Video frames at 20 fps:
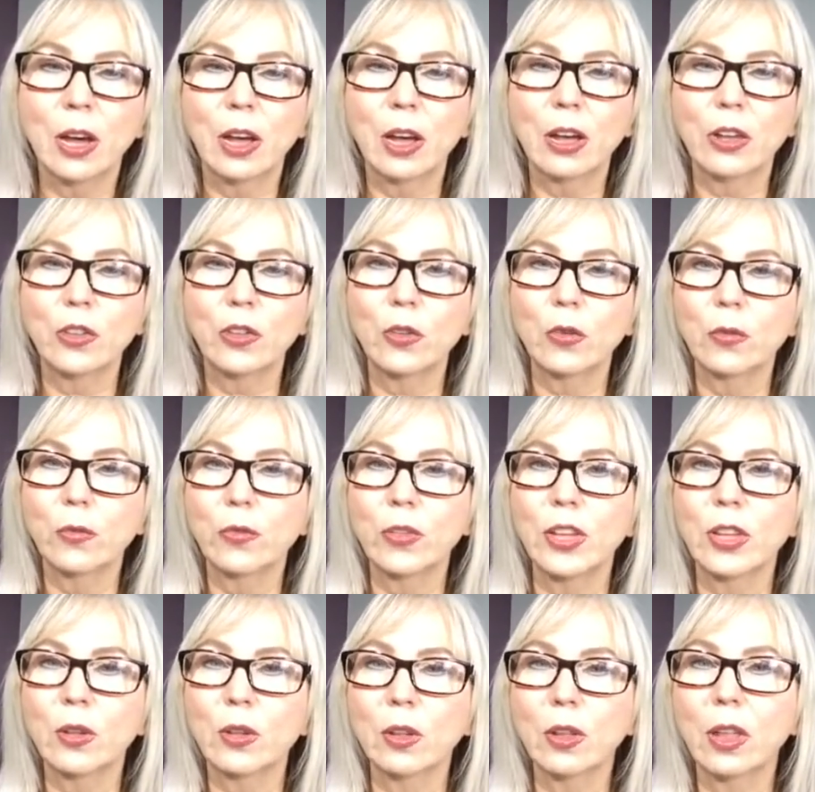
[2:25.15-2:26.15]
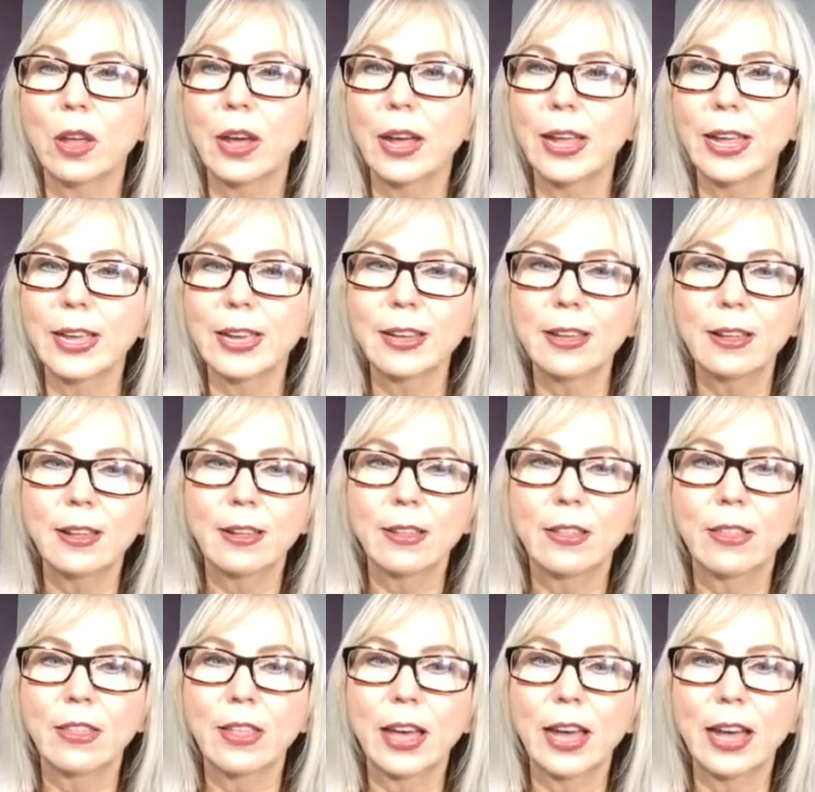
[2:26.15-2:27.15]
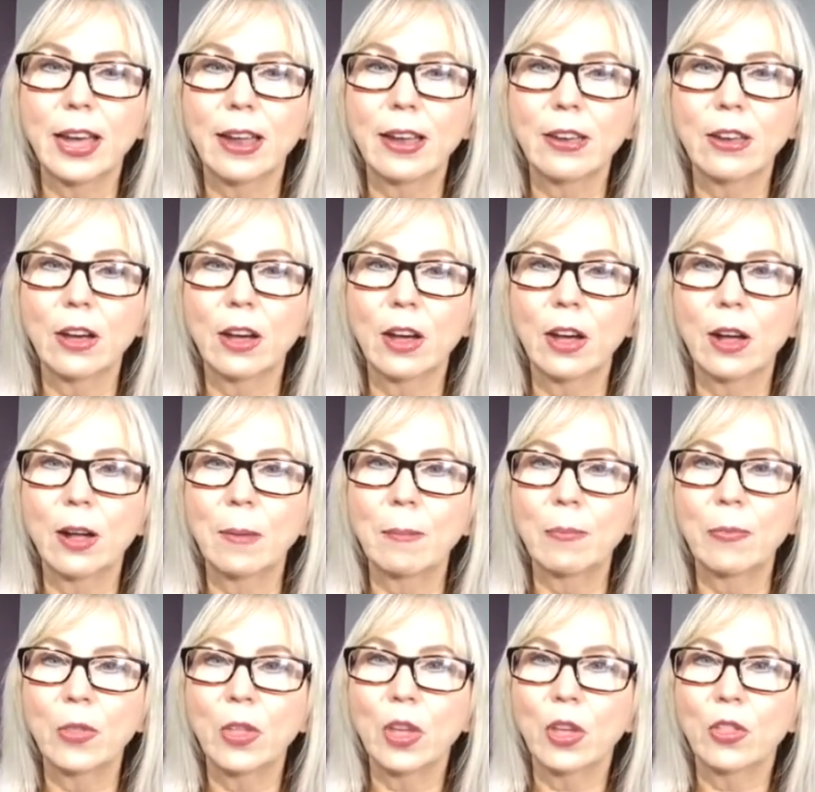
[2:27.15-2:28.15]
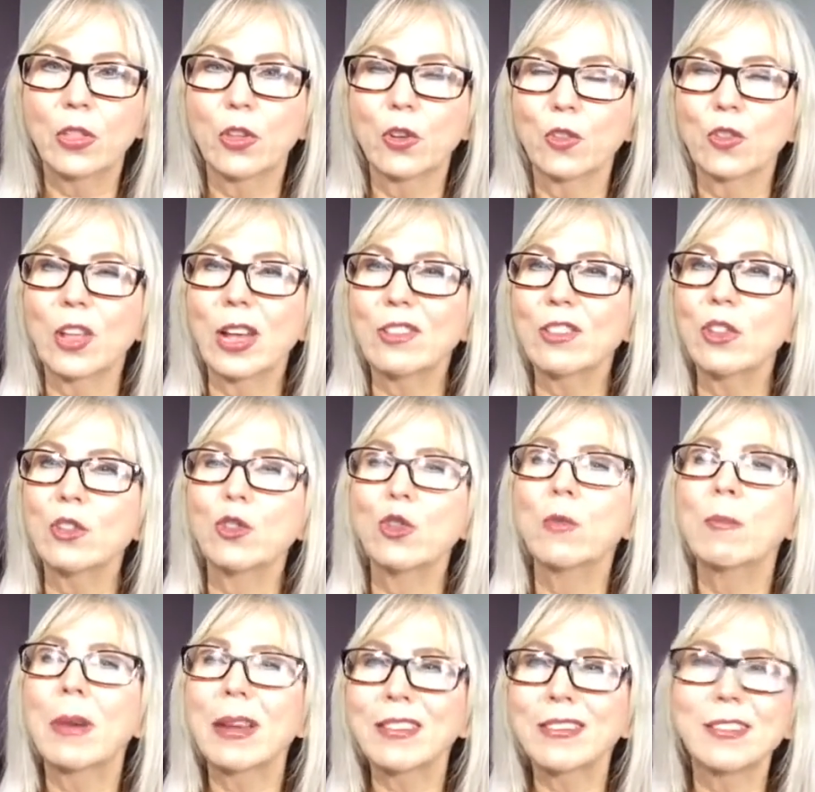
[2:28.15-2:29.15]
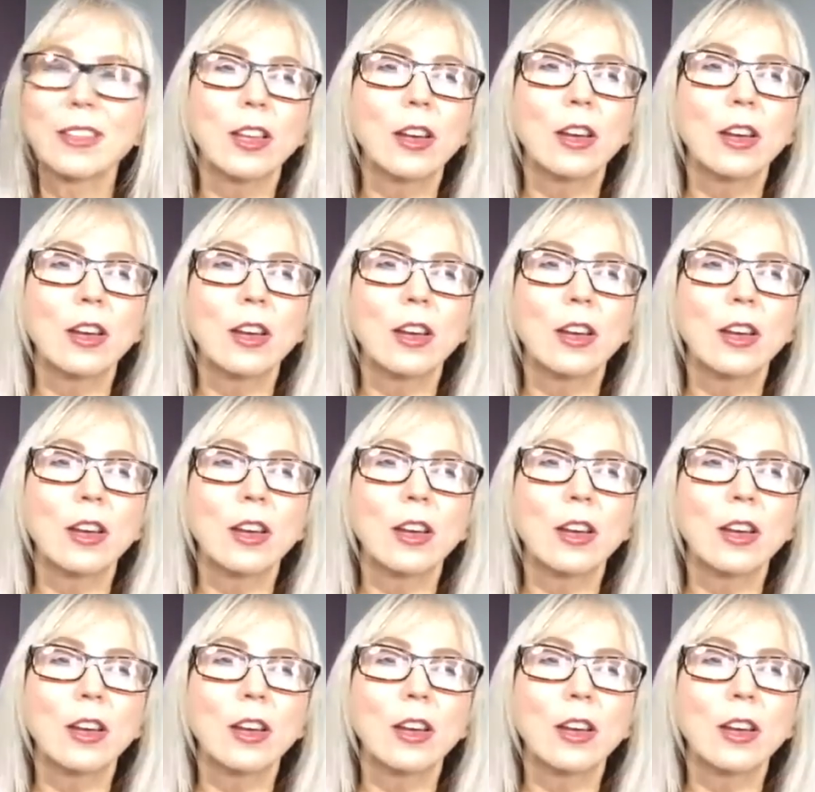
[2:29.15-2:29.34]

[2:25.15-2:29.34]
You feel like that there's lots of, you must